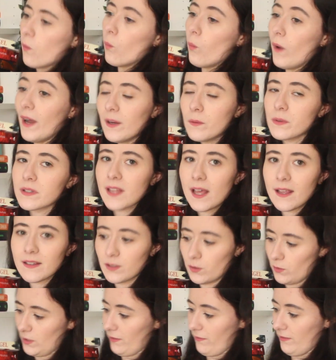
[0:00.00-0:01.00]
Why was that
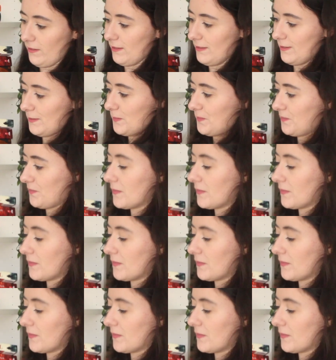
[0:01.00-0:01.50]
so difficult?